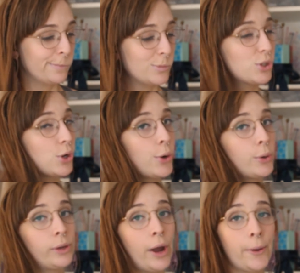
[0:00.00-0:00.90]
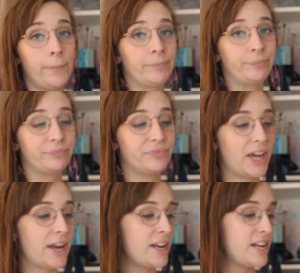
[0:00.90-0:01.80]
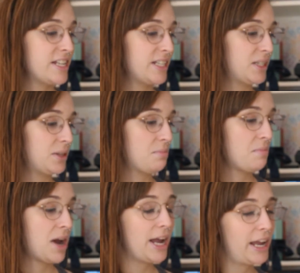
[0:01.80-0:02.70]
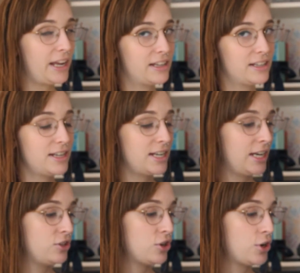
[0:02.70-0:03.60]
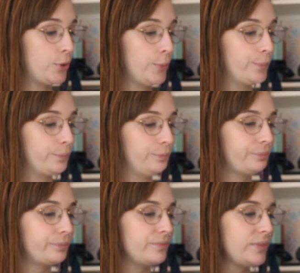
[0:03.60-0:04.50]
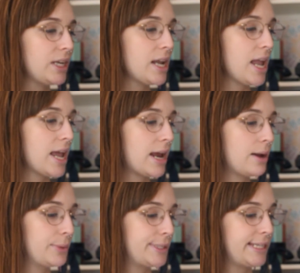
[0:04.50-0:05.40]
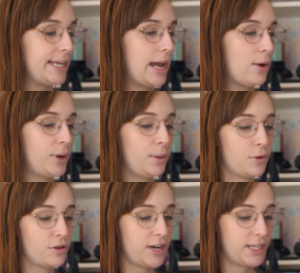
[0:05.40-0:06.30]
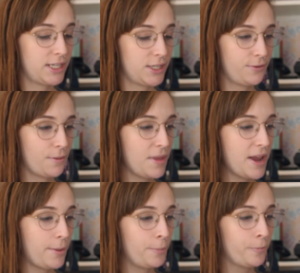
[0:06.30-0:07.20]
So yeah, that is my knitting journal, and I will see how it progresses from there.